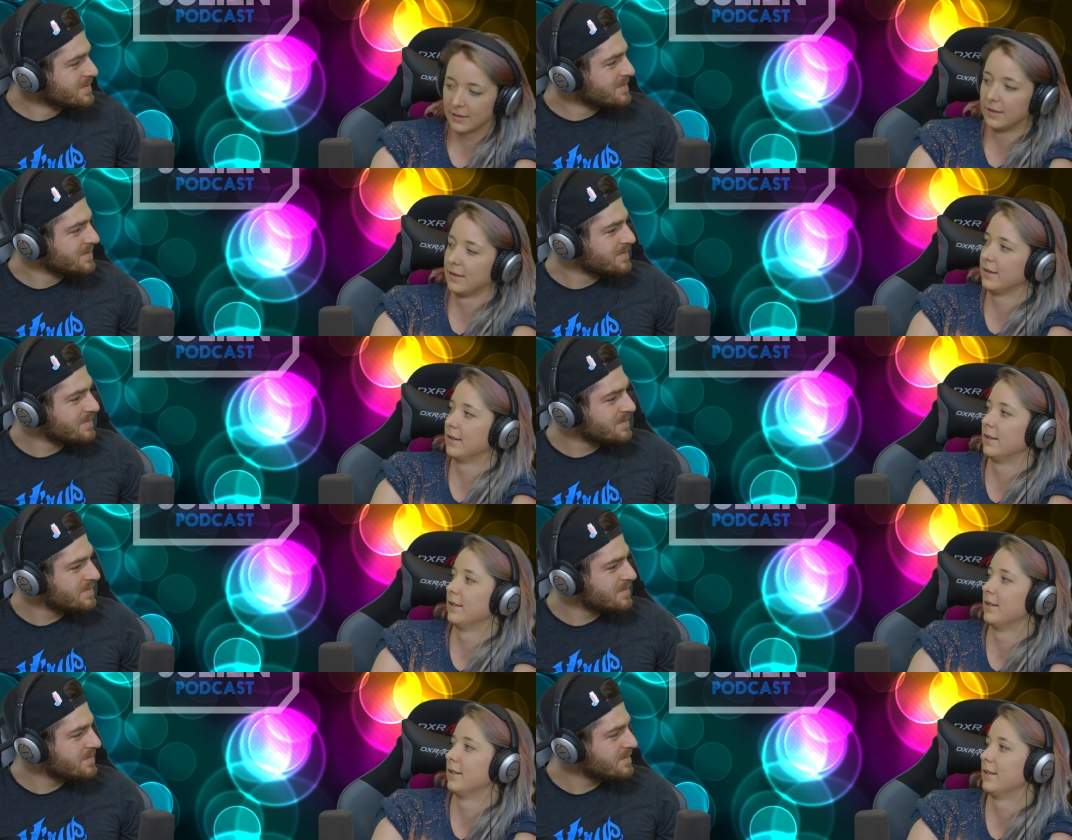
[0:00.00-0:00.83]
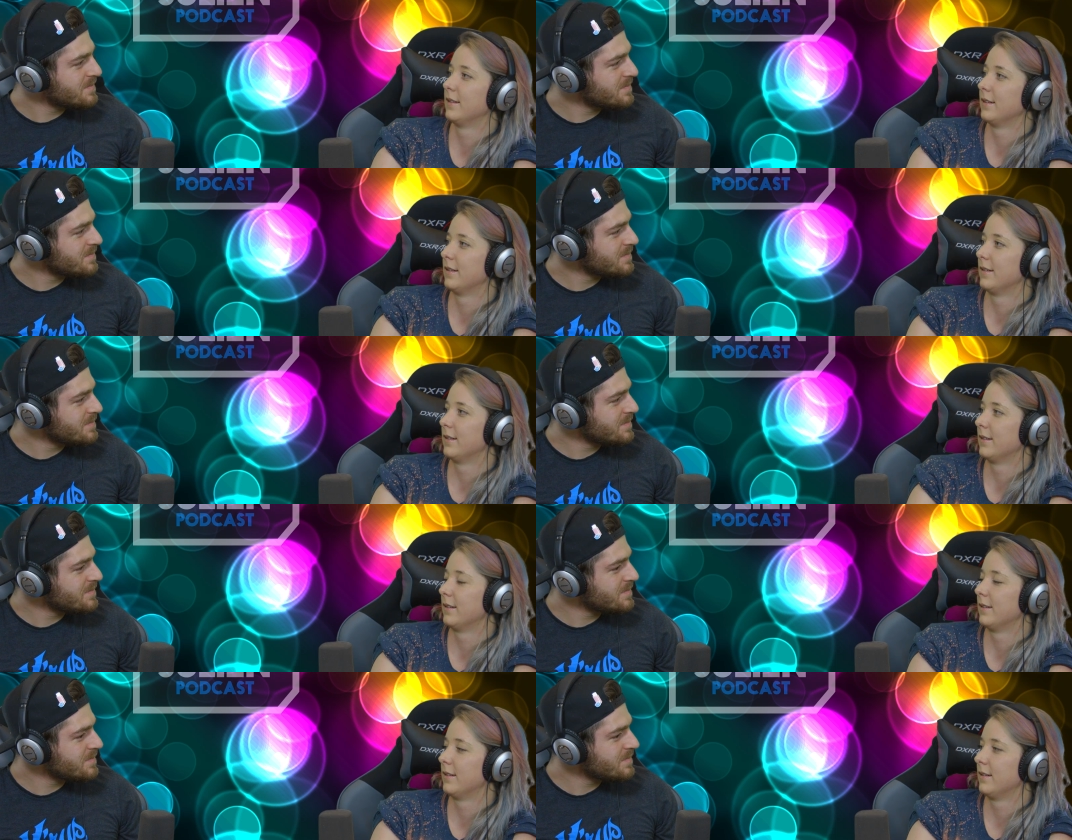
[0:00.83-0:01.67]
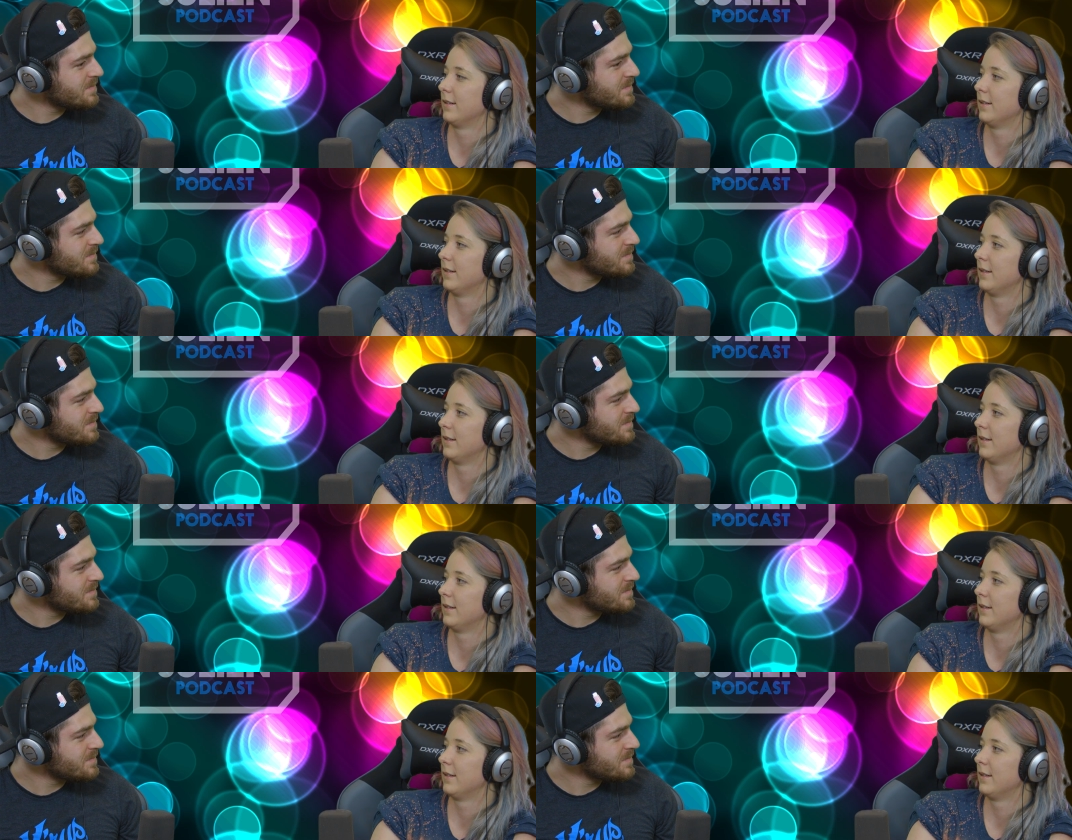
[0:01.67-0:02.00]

(no one is talking)